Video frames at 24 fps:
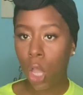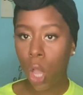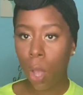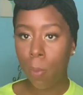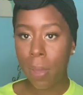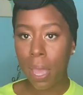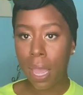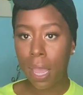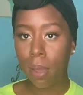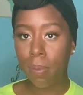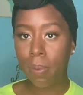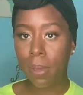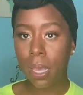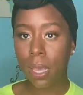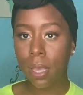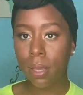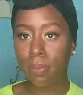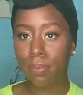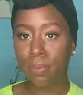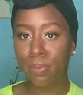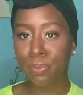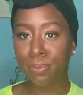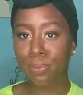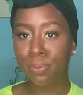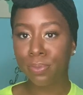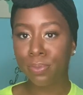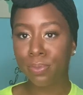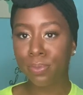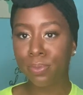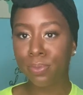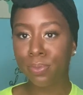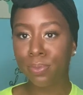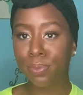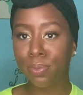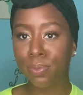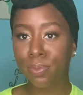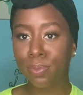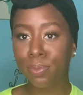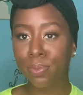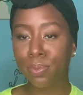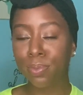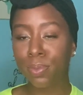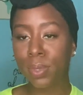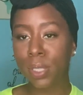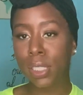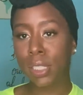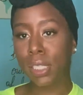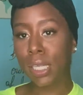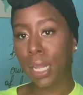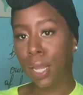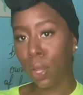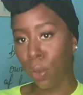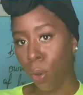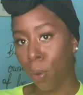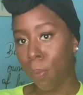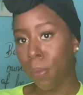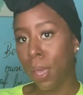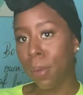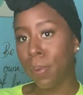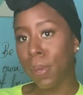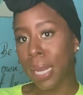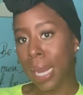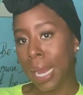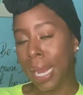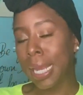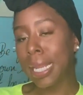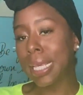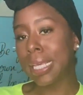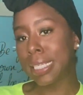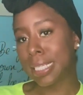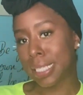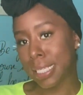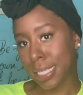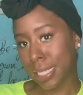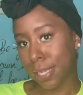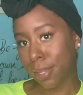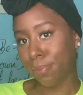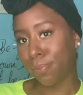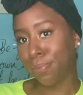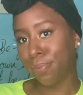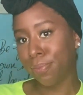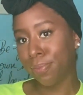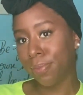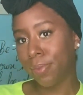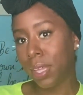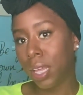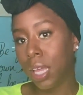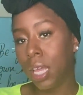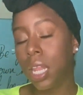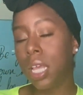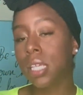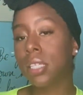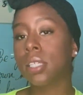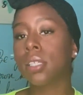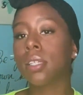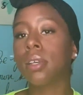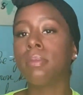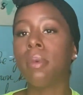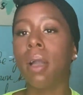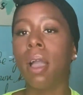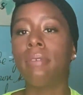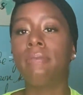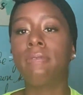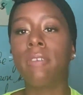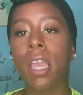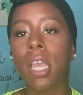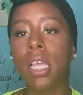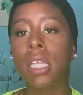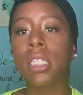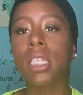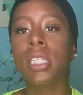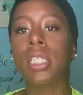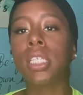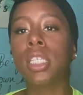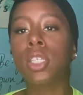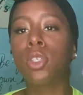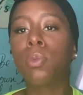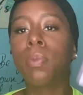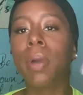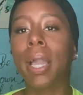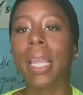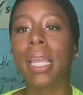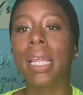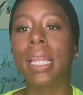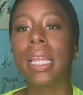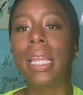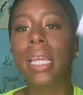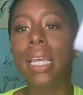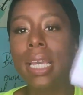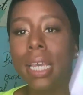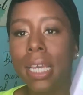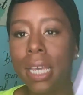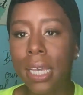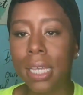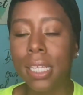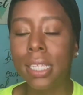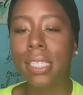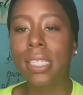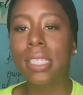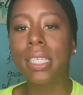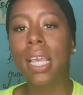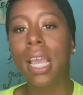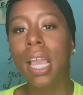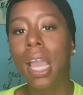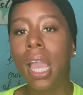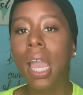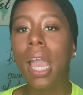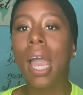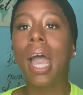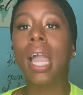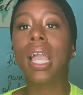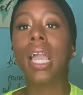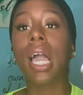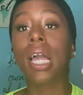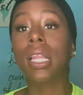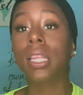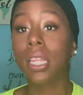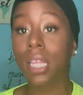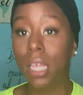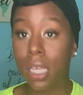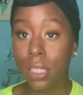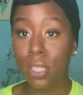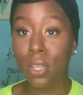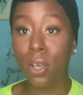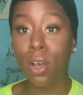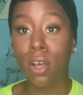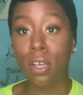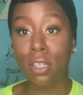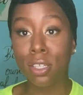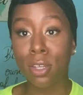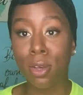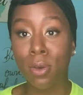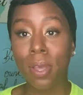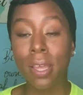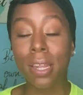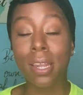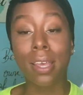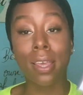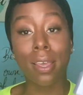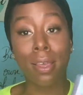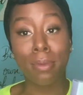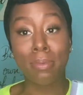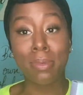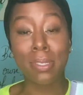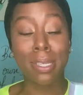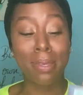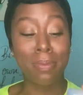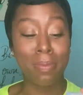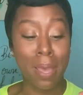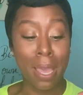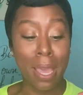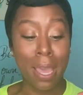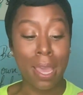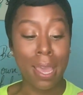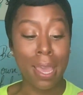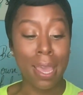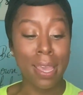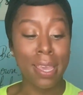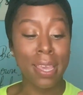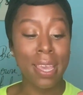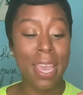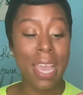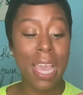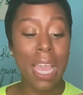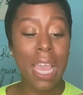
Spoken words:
little baby, just that little baby that listen to my face, listen to my needs. I got this also in an Ipsy bag,